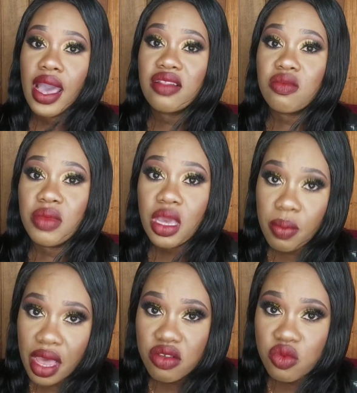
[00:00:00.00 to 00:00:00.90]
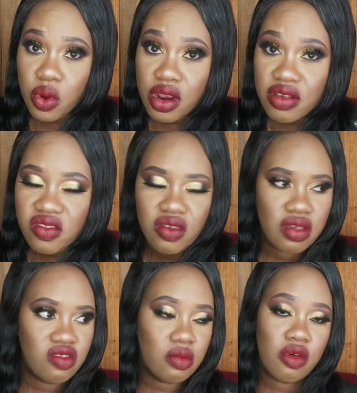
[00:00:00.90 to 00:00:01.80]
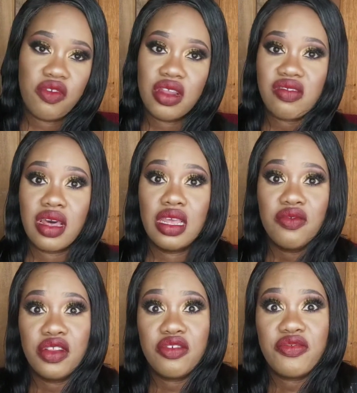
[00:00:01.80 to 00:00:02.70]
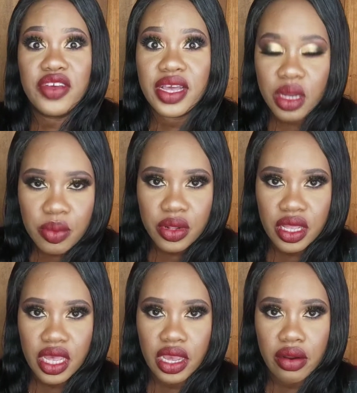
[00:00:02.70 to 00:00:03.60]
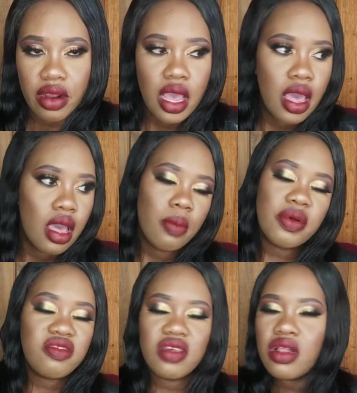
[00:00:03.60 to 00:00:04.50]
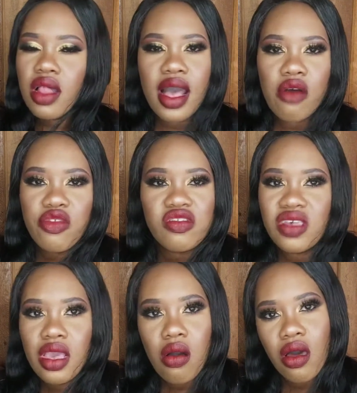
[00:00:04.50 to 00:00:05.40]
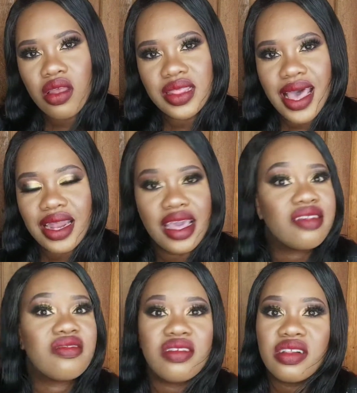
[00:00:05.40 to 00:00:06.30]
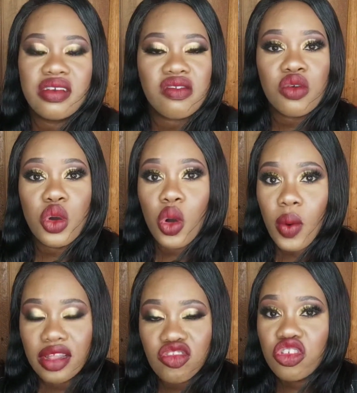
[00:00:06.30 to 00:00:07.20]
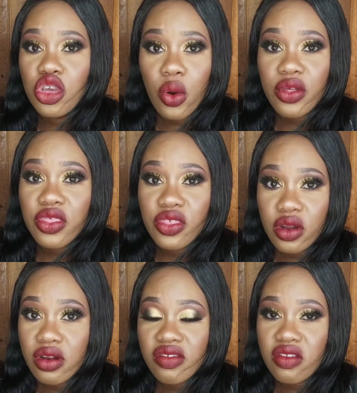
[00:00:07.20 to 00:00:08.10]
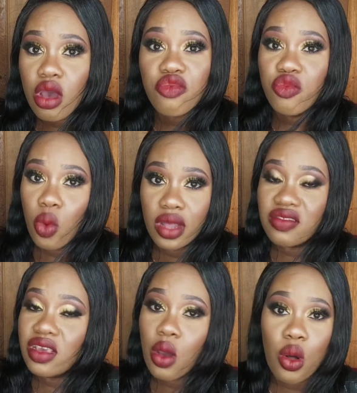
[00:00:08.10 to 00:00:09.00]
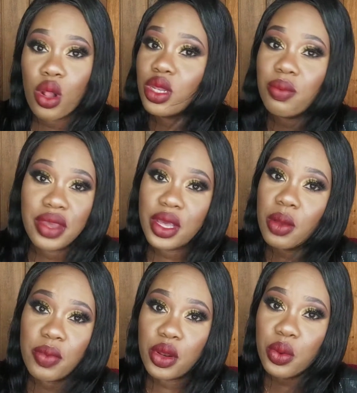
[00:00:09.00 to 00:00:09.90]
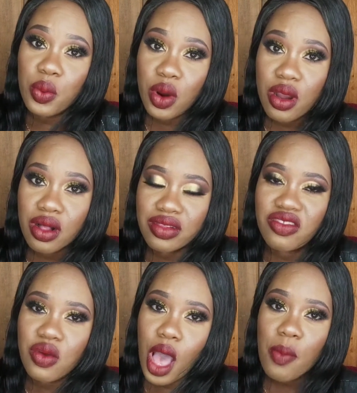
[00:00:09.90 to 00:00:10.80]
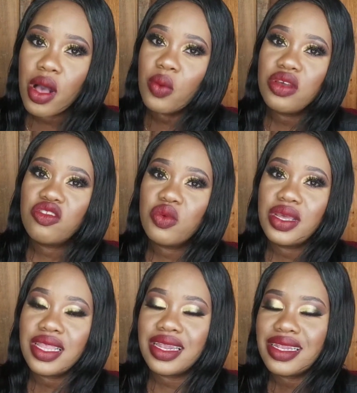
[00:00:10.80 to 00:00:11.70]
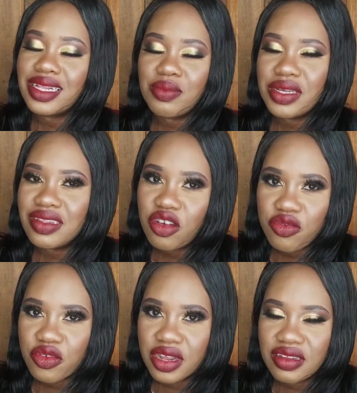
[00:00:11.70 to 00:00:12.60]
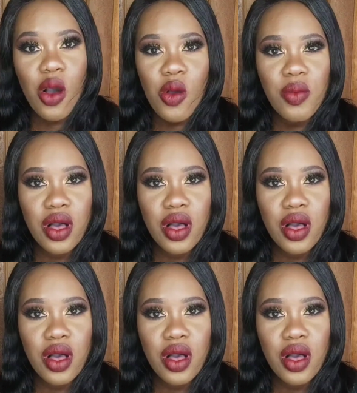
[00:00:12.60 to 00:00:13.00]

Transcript: And to make matters worse, some of it is not even available here. But still, after saying all of that, it still doesn't quench your thirst of wanting all the makeup in the world. So how about we do it in a little bit different? How